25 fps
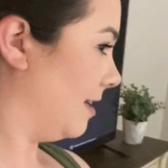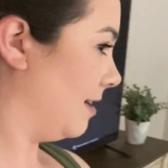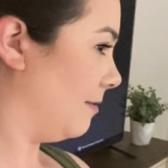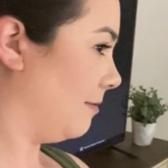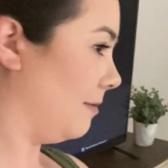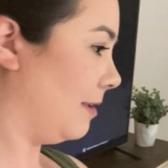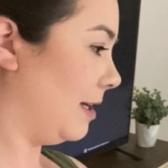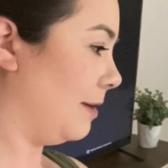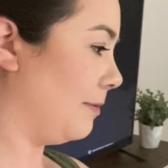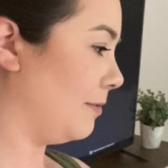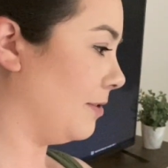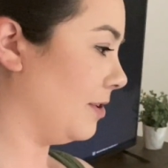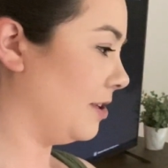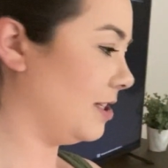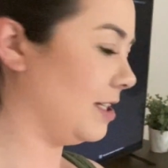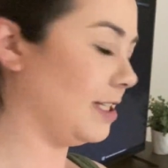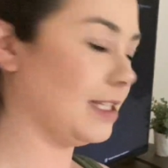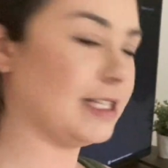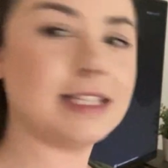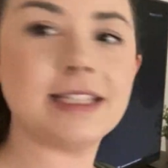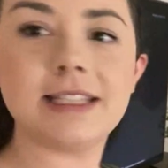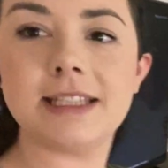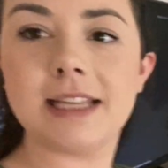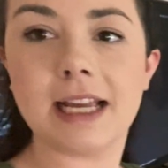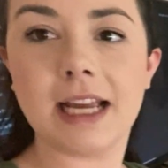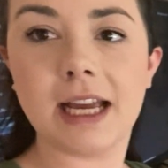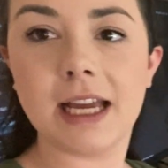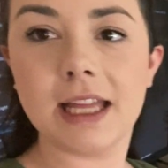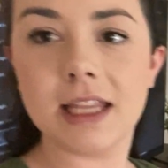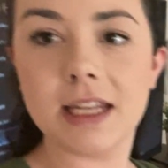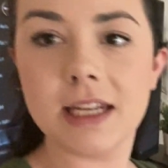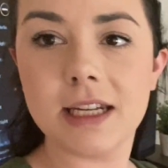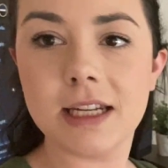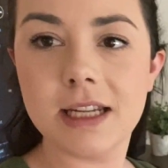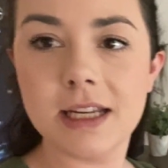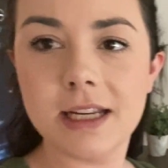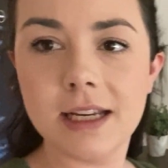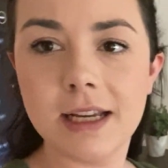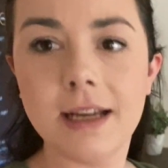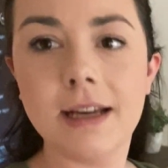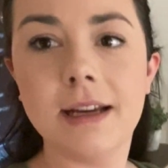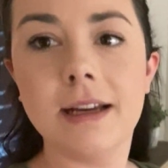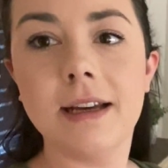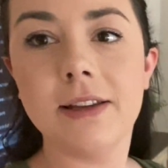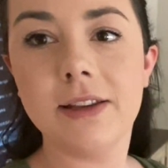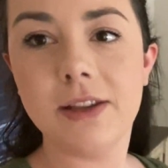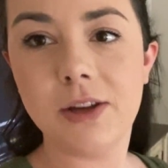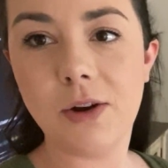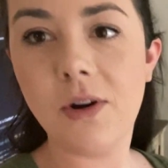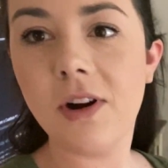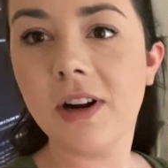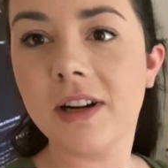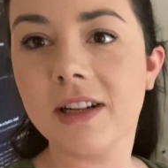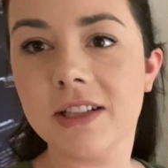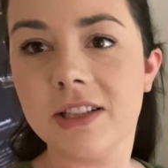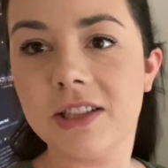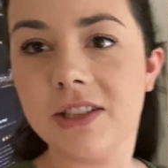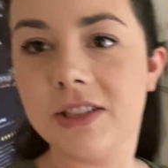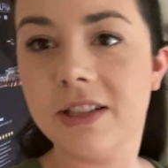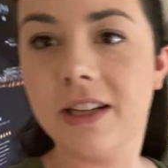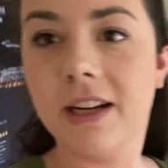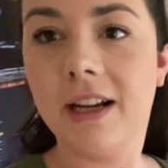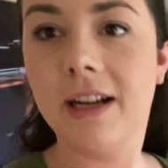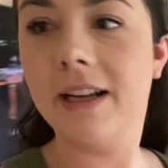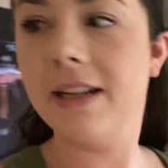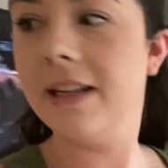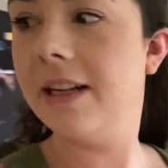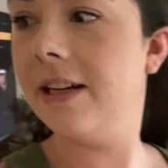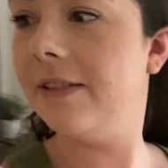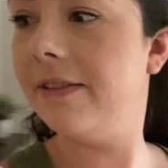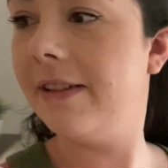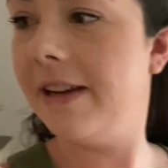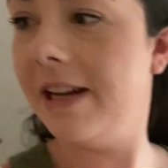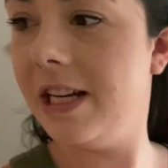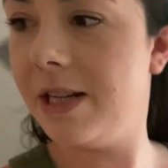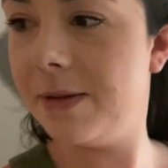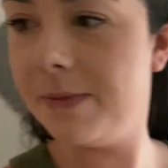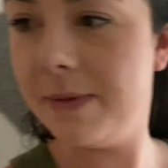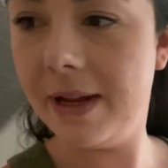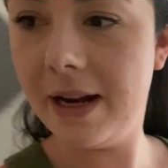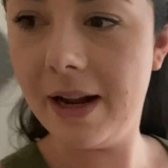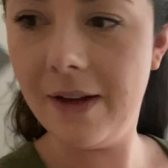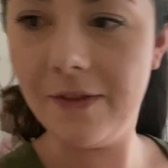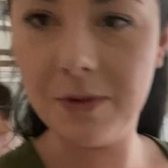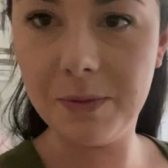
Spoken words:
We were just singing the orchestra arrangement of the